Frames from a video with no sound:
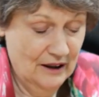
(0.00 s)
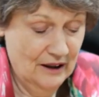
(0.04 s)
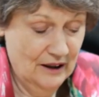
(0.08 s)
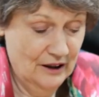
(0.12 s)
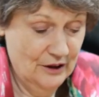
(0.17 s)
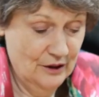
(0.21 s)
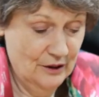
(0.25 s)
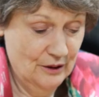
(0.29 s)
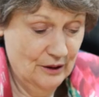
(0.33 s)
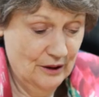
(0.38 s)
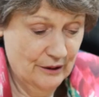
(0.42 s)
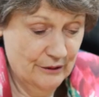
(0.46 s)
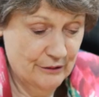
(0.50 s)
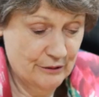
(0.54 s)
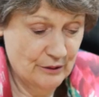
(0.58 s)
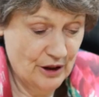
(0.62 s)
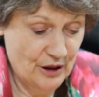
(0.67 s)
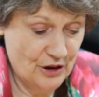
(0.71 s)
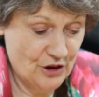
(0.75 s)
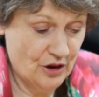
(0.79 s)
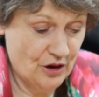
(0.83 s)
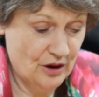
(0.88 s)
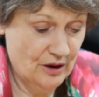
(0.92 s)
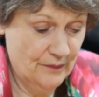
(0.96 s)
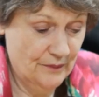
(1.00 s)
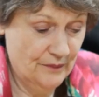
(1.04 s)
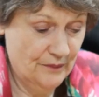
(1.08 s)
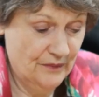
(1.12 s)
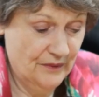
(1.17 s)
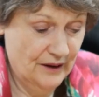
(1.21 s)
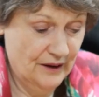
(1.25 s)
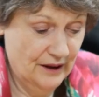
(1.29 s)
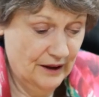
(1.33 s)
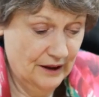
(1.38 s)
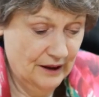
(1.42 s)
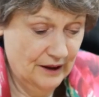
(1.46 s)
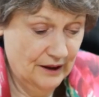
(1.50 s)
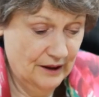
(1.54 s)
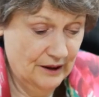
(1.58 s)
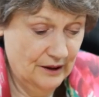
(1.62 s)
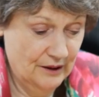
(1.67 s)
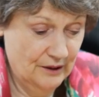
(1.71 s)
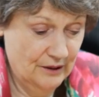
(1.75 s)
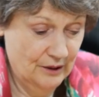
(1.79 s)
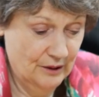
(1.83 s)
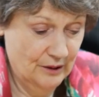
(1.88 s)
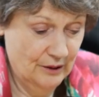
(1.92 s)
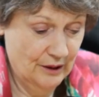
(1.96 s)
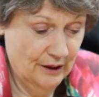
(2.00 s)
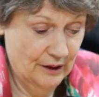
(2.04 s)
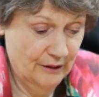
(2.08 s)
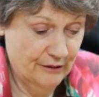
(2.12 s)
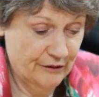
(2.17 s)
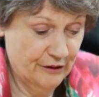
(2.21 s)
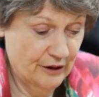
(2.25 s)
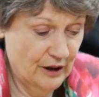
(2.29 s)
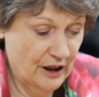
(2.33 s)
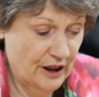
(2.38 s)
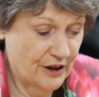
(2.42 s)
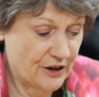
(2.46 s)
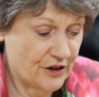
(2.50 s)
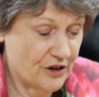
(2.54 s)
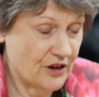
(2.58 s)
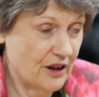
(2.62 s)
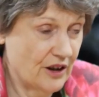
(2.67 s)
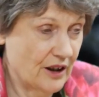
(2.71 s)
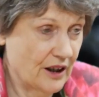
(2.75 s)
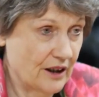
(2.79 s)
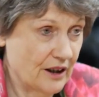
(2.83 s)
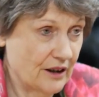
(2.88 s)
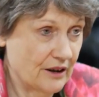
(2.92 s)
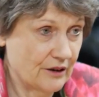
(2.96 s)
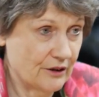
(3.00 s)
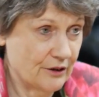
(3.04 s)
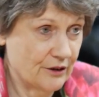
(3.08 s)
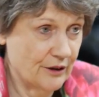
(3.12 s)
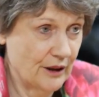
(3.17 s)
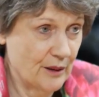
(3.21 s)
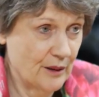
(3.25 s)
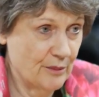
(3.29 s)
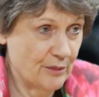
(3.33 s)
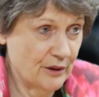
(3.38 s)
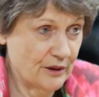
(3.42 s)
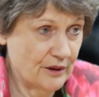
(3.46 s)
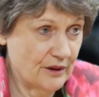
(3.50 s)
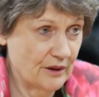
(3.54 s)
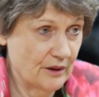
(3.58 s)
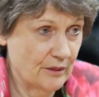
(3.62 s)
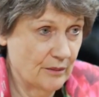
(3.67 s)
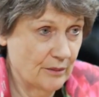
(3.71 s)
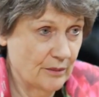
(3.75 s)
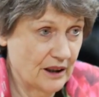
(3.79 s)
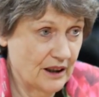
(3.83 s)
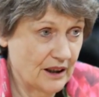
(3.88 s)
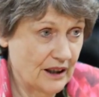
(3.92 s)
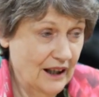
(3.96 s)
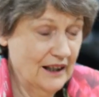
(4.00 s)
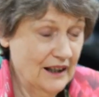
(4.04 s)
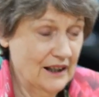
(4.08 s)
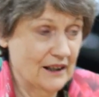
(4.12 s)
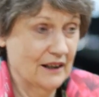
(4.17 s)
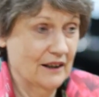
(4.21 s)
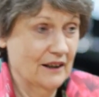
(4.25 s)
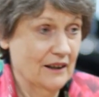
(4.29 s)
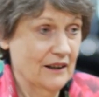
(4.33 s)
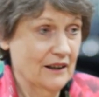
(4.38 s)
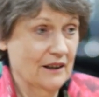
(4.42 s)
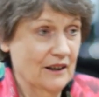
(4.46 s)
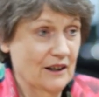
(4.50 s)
uh, you have Russia, uh, you have France, and Great Britain. But hey,